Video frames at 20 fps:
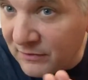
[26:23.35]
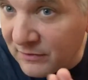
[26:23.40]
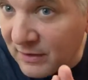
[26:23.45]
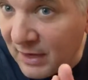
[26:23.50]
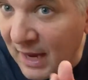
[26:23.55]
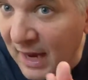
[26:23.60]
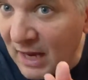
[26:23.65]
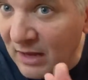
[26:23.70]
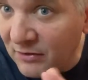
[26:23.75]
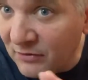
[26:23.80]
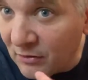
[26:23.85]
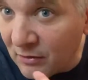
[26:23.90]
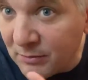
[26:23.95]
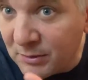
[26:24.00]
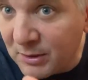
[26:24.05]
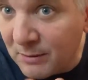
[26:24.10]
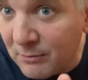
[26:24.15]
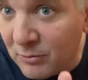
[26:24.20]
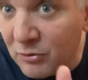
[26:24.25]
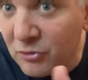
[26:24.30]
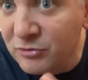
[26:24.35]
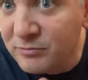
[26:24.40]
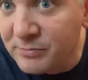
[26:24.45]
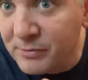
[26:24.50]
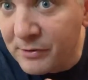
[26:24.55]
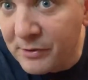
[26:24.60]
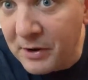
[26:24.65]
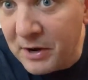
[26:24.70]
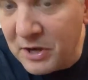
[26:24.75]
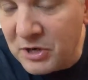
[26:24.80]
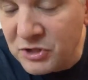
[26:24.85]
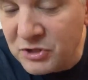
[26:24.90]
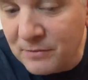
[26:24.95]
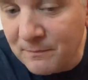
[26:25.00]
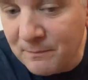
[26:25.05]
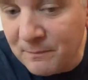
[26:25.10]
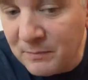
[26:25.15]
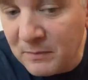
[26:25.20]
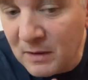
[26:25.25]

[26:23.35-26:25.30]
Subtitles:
scales over the blues progression.